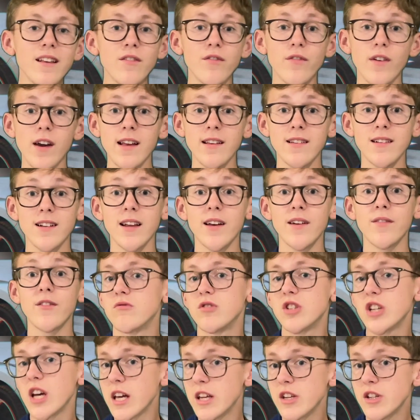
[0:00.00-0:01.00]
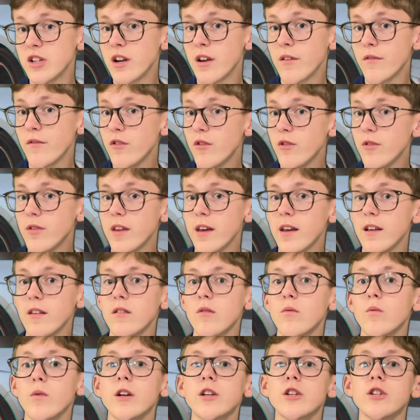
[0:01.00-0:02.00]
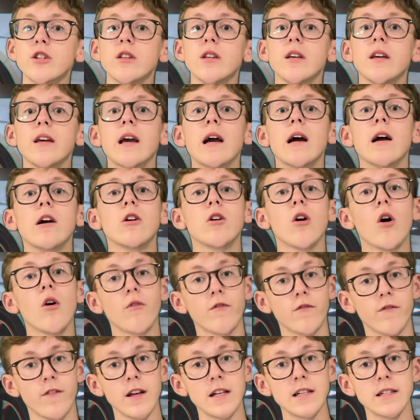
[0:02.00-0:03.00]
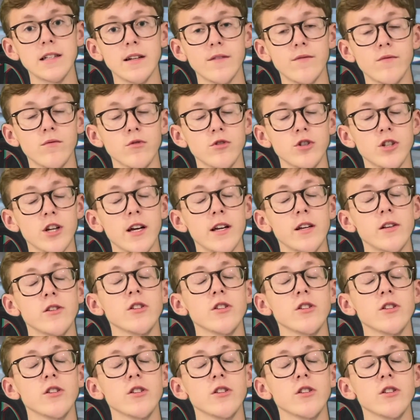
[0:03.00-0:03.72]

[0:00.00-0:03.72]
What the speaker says: facelift changing a few things which the Golf facelift will change.